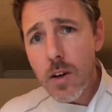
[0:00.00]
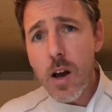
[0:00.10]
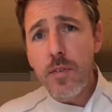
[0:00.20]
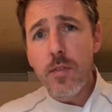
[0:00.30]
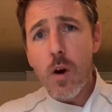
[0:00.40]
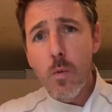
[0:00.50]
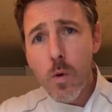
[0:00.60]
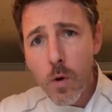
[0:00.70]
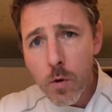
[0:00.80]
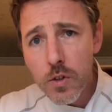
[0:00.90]
off. I've got
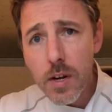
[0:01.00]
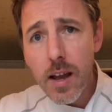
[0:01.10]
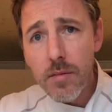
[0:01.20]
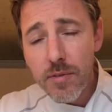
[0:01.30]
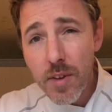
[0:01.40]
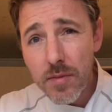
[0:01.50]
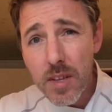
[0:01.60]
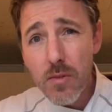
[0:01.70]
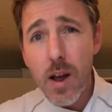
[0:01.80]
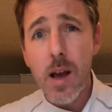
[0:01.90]
150
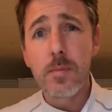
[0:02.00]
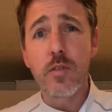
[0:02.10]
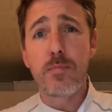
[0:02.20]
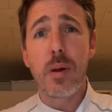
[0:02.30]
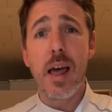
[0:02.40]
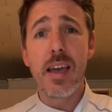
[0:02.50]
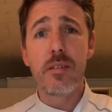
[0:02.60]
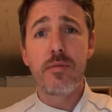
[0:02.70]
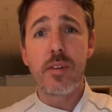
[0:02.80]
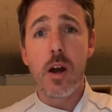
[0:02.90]
grams of plain
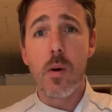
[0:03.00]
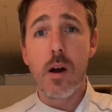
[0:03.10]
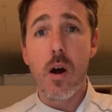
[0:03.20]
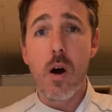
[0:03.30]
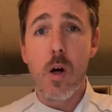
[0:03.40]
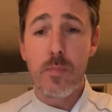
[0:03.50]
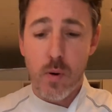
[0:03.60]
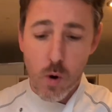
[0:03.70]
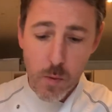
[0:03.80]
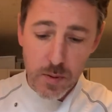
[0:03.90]
flour,
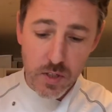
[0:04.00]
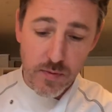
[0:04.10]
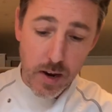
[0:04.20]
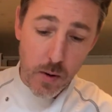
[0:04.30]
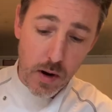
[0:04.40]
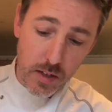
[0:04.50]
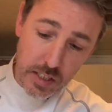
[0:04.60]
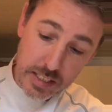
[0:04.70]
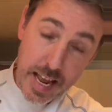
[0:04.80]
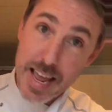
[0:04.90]
all-purpose flour,
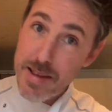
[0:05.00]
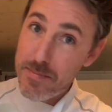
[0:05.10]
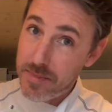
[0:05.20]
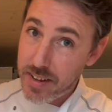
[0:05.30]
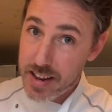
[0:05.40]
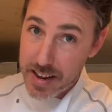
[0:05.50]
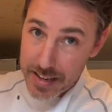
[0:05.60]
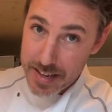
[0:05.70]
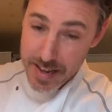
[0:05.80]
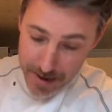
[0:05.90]
same thing.